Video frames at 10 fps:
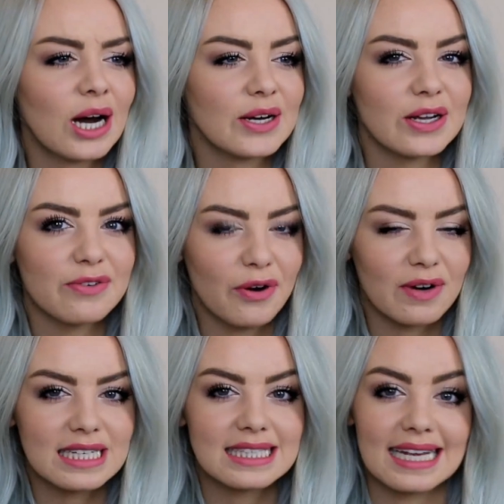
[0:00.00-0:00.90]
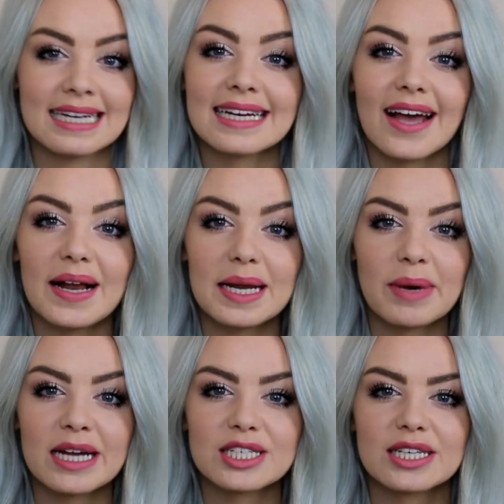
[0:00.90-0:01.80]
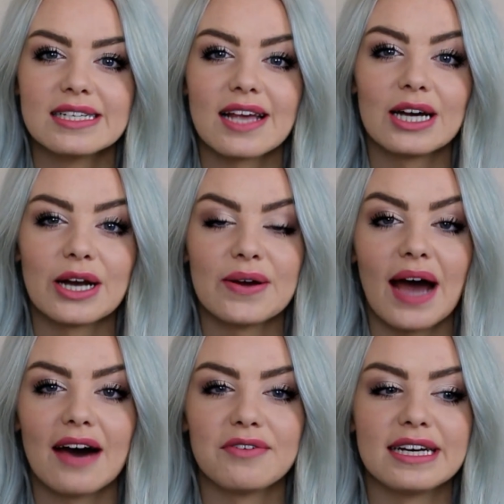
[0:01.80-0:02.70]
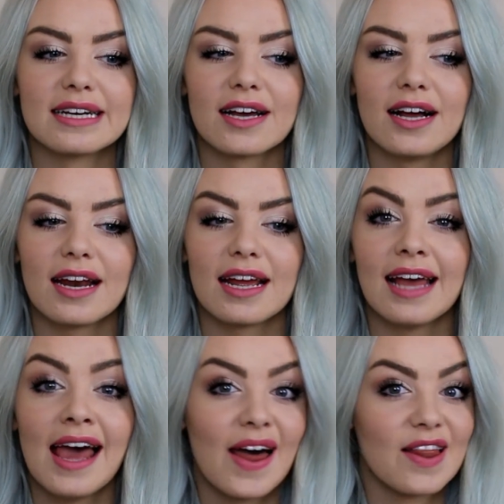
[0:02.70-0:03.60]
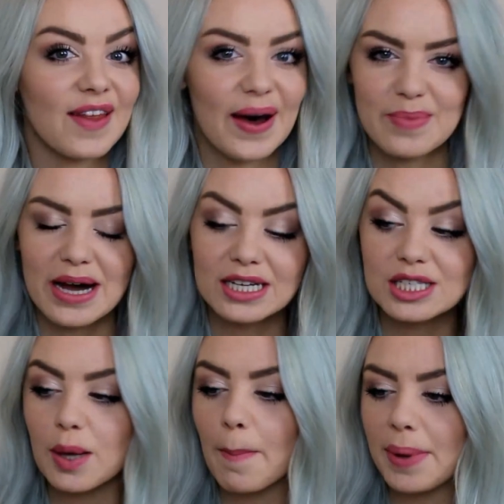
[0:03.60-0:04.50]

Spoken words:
I know you've not really seen it curly much because I don't have it curly that much,